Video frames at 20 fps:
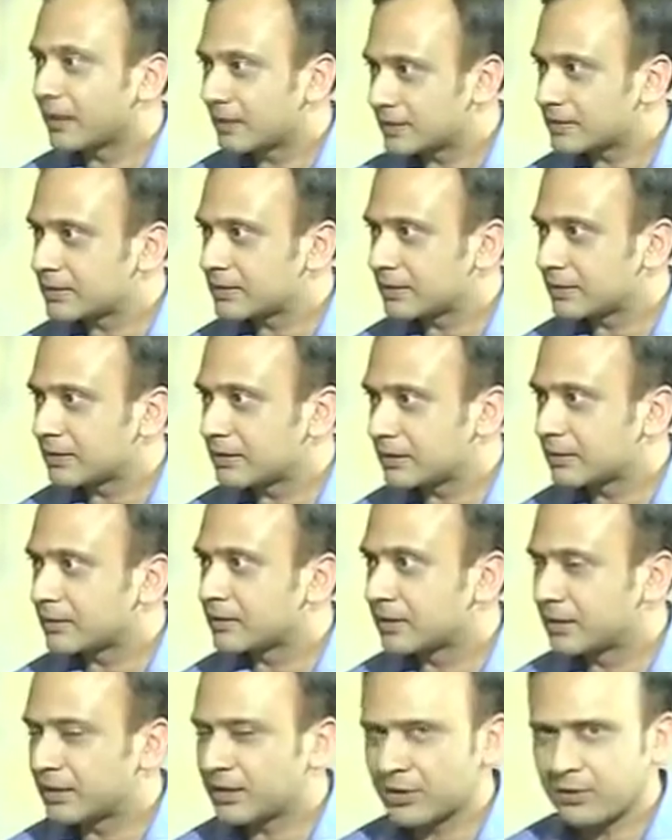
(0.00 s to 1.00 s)
Isn't it?
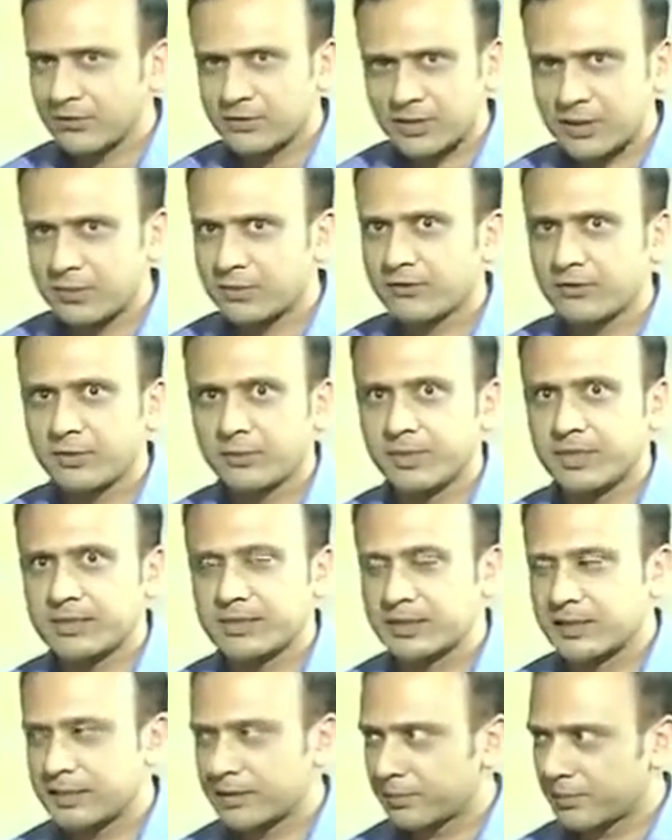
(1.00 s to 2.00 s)
Think of some of the
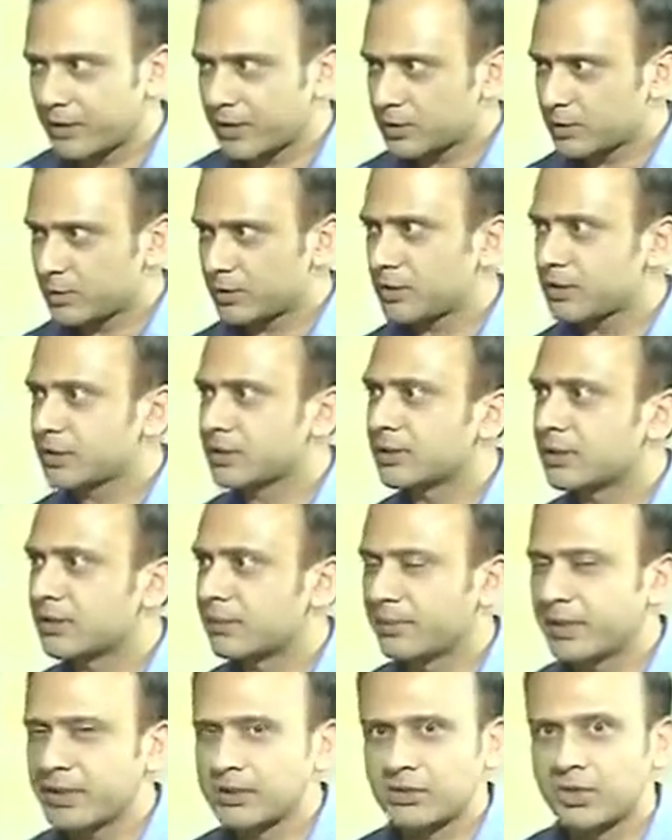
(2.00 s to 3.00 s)
best things, the best person, the
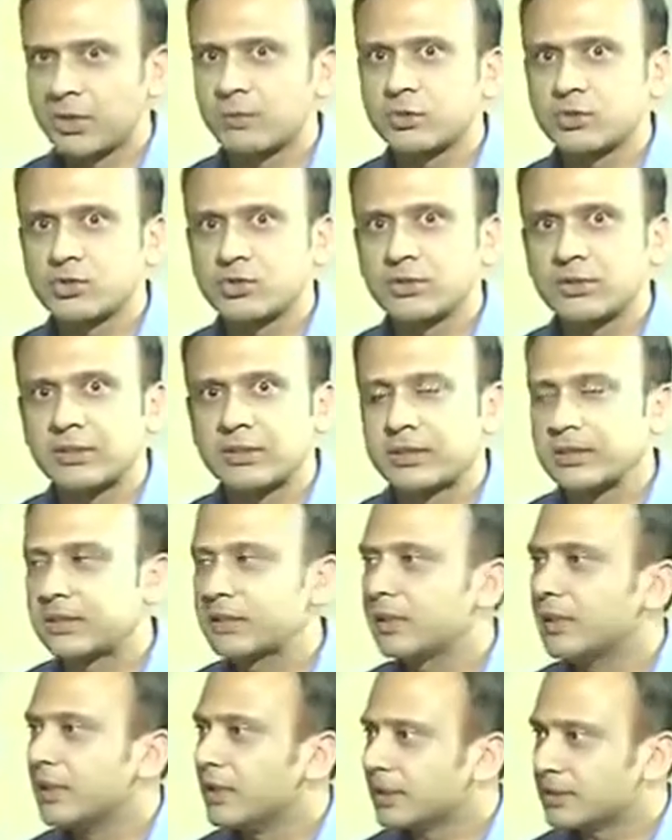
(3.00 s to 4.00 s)
best
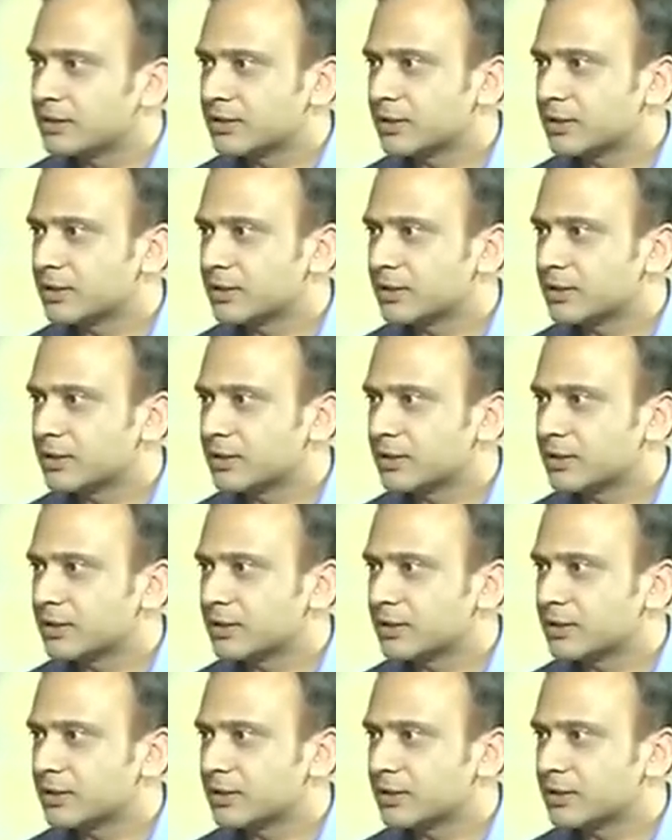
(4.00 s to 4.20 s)
opportunity just